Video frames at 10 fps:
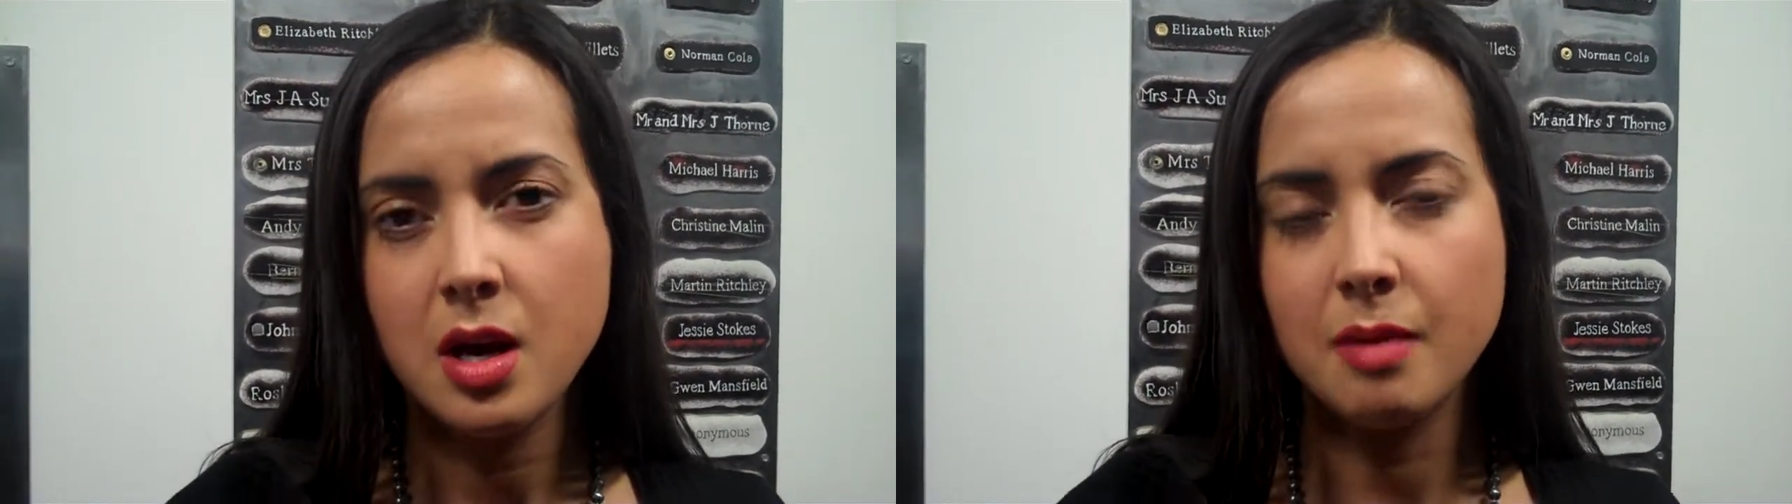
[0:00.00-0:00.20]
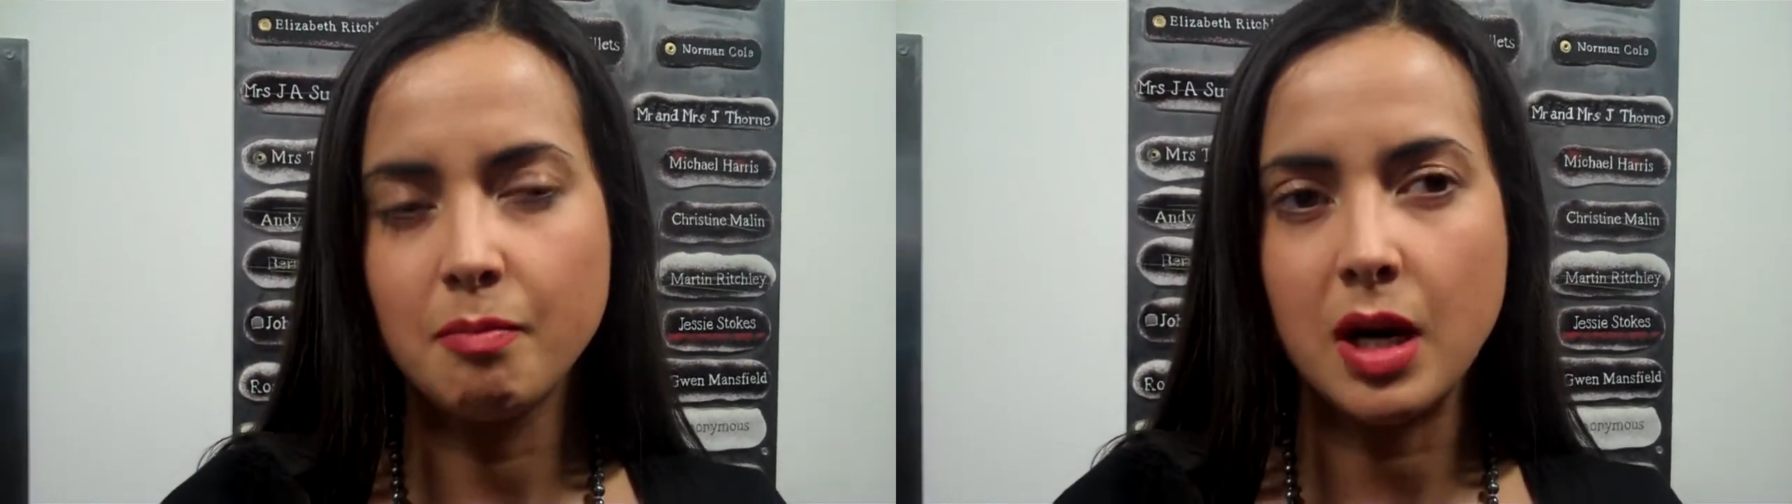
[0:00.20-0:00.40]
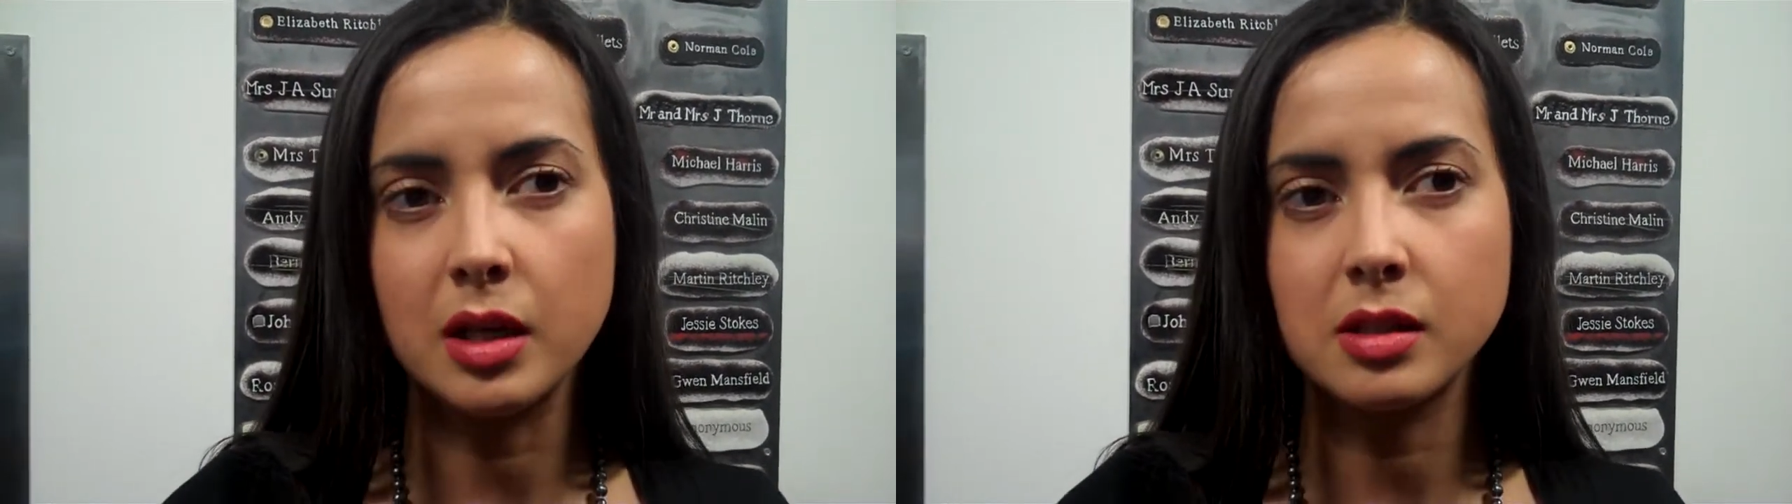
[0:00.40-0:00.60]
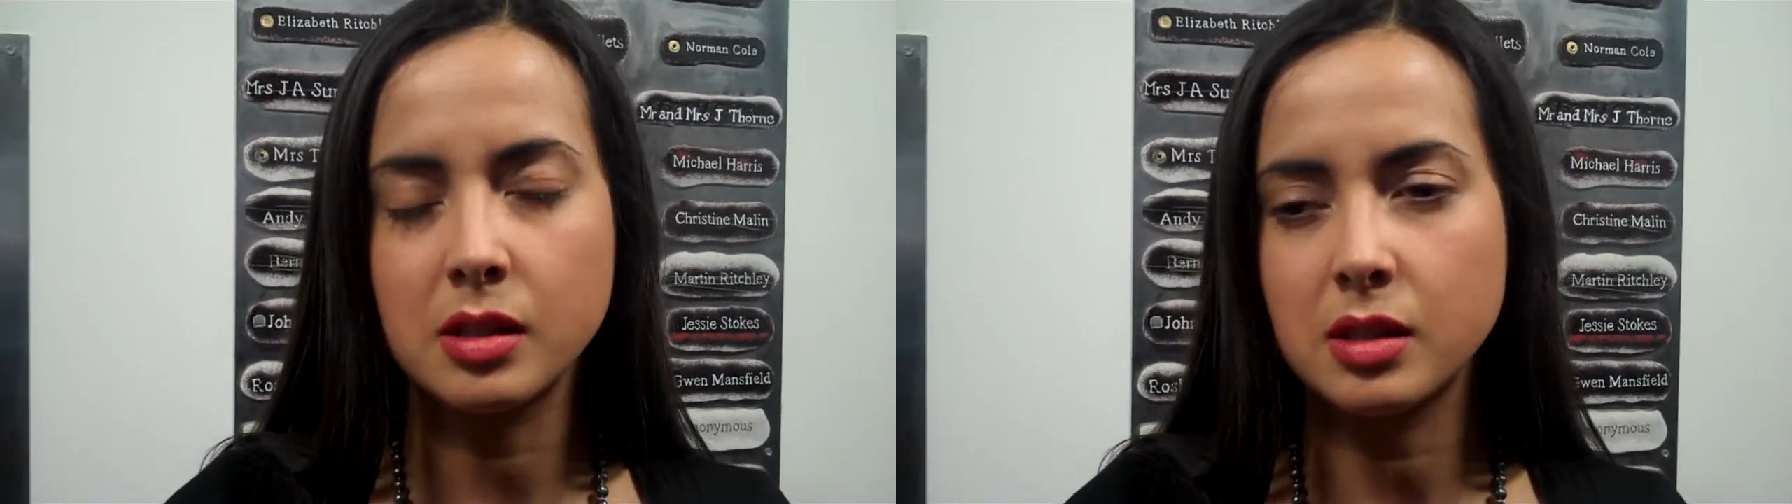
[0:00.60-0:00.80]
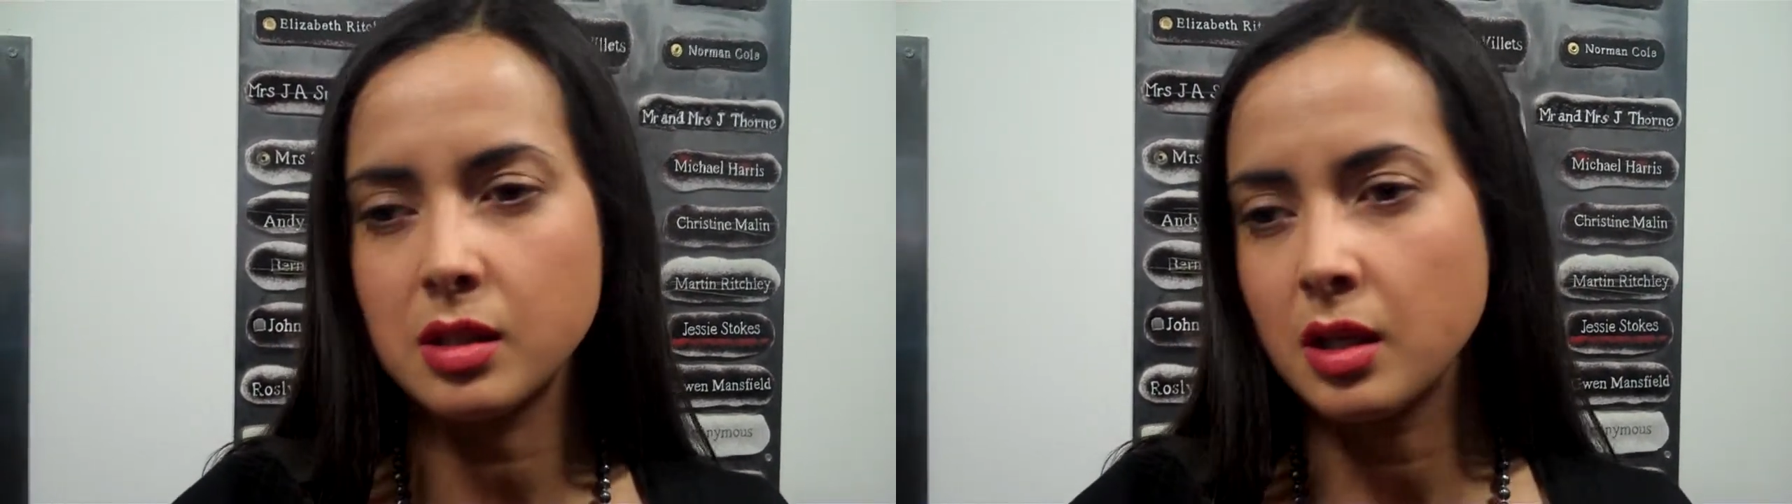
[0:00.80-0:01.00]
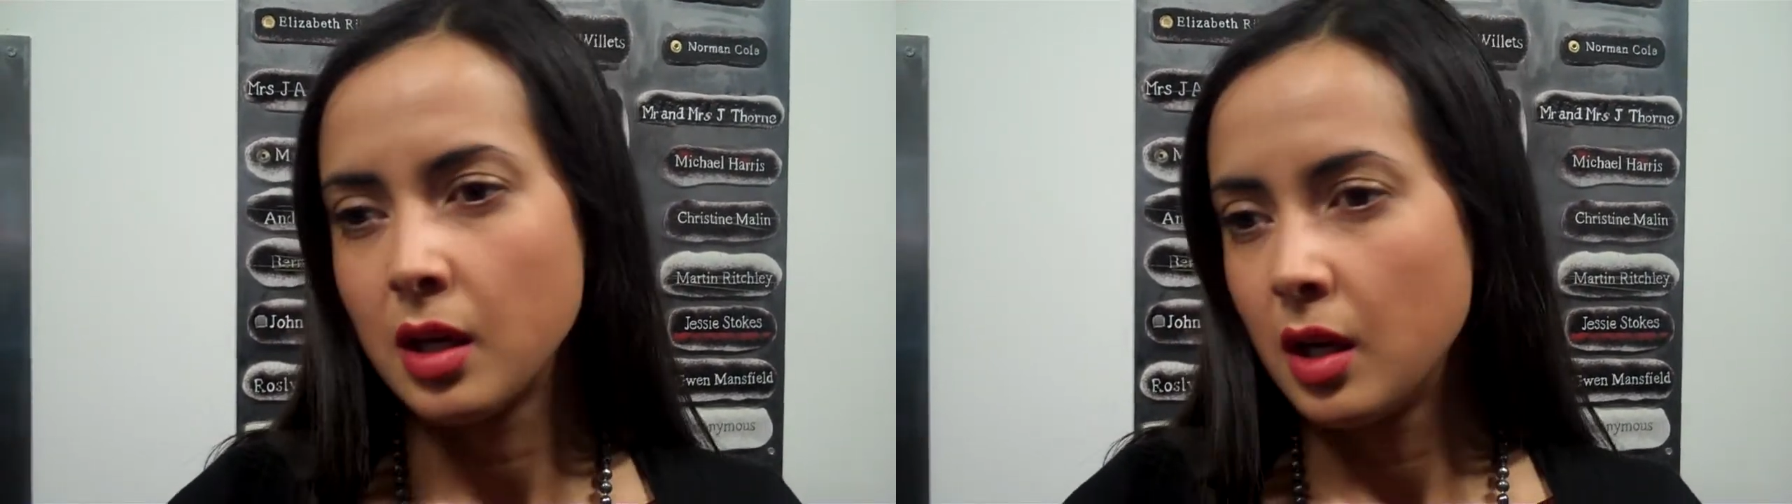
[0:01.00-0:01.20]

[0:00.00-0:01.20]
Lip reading: amongst,